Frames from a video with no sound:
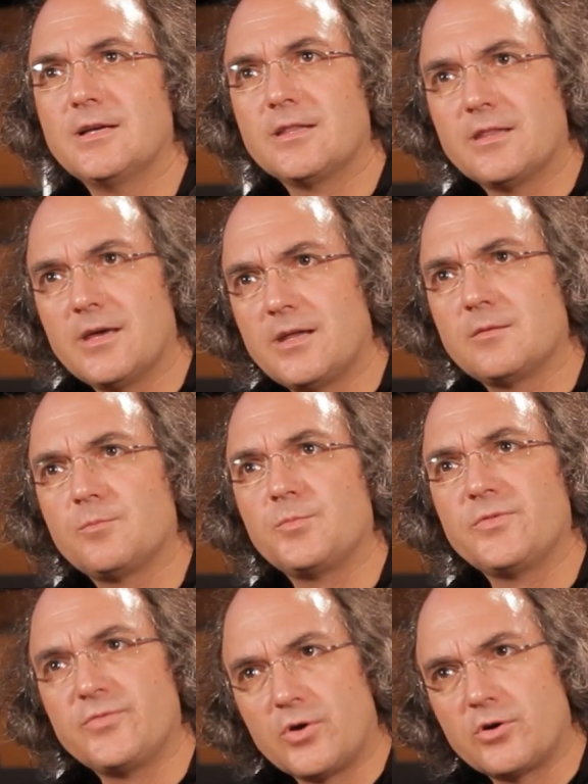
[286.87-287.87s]
Then,
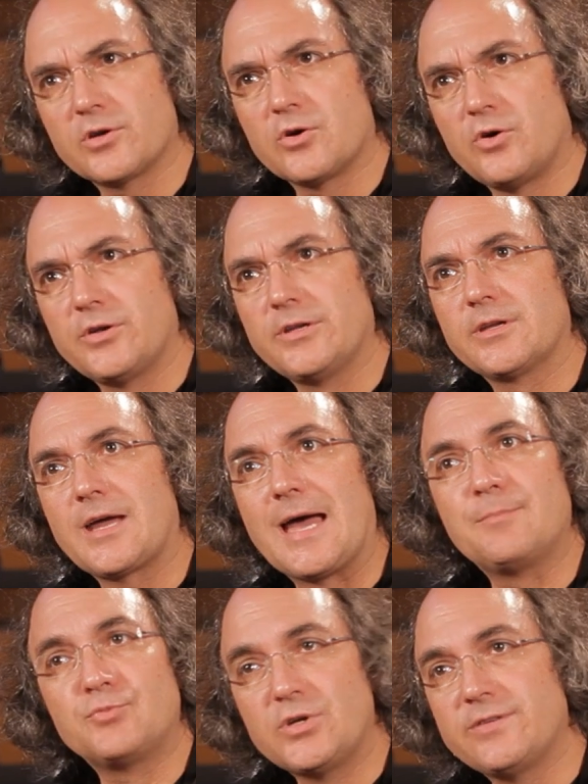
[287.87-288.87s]
before recording,
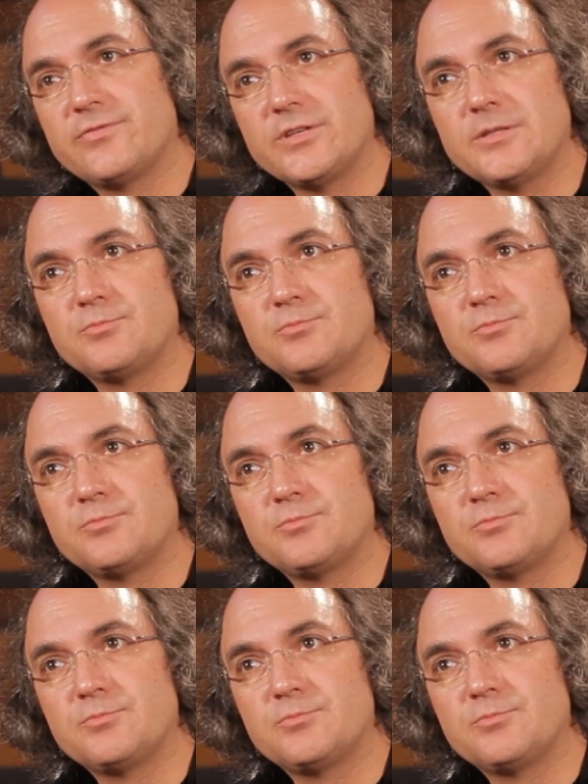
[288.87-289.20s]
I briefly